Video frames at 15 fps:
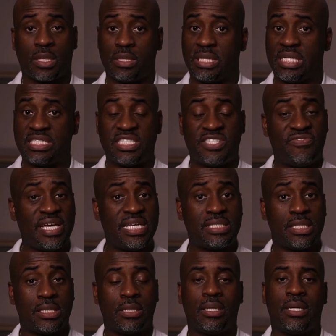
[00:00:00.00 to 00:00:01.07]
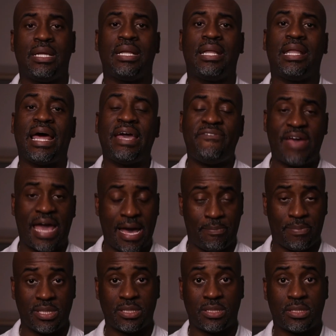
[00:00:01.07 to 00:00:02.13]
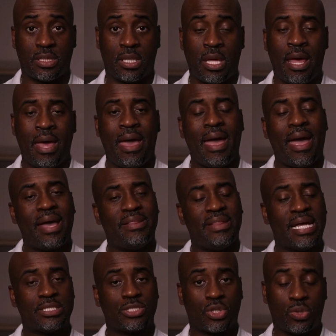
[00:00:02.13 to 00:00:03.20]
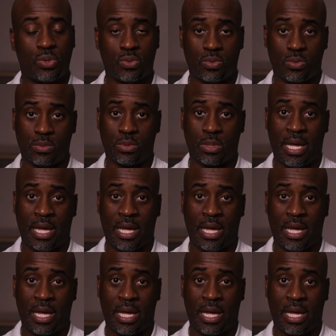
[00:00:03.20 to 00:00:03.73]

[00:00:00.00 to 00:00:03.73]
Let's just face it. Life happens, and that's cool.